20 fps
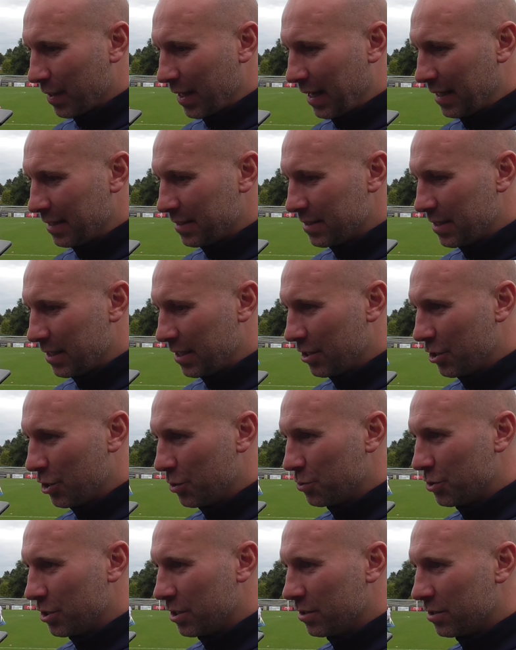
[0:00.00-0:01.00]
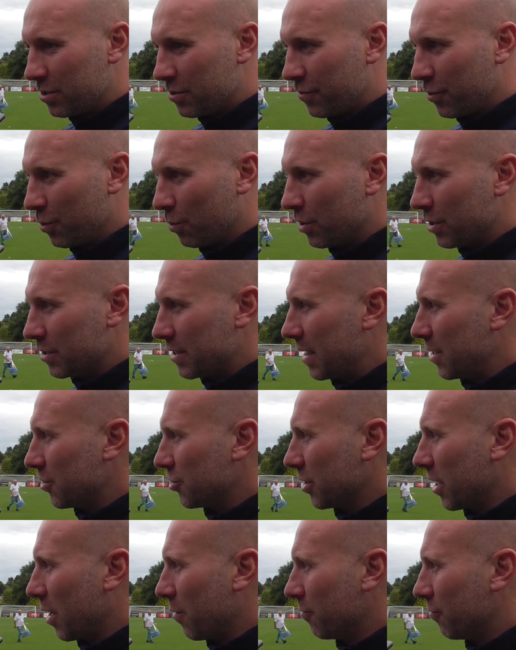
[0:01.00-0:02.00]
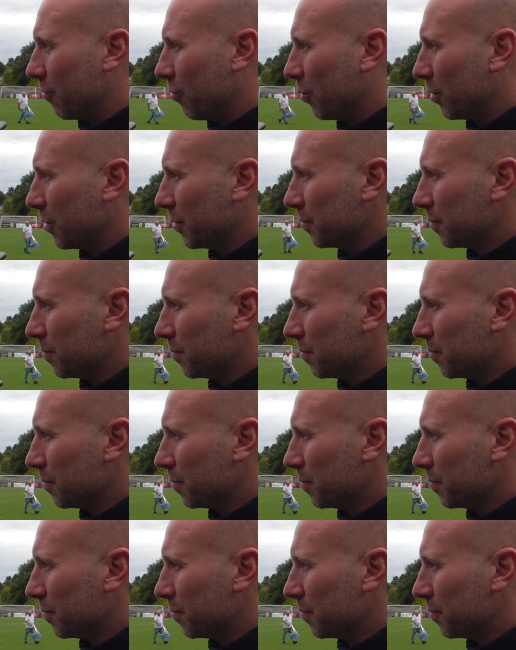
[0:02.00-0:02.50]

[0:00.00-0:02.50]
and use it as fuel, it as energy going forward.